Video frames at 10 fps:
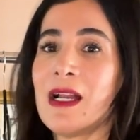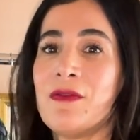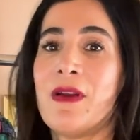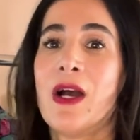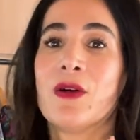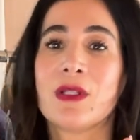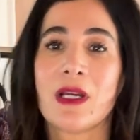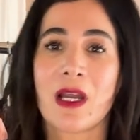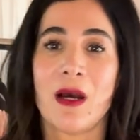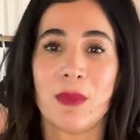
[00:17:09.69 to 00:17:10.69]
I found a
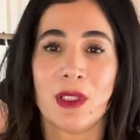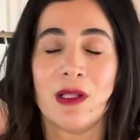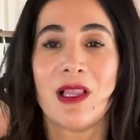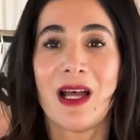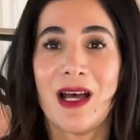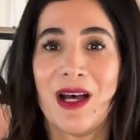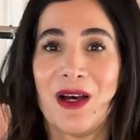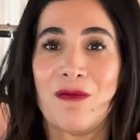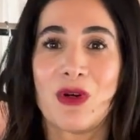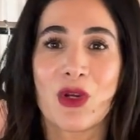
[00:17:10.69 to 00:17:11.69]
couple
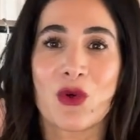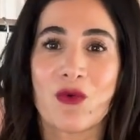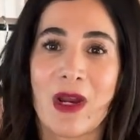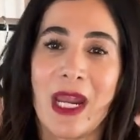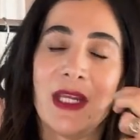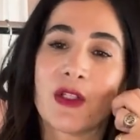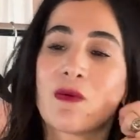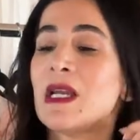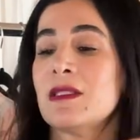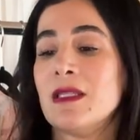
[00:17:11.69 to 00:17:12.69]
of great
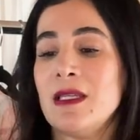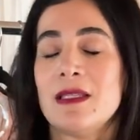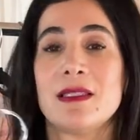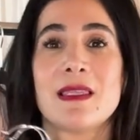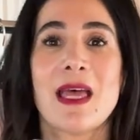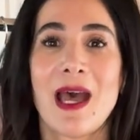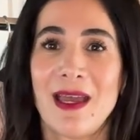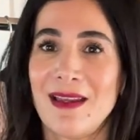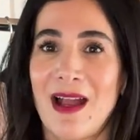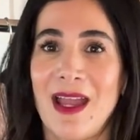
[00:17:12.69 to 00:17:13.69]
dresses
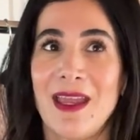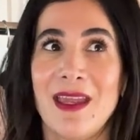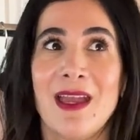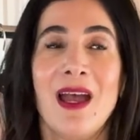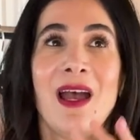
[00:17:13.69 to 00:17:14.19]
that I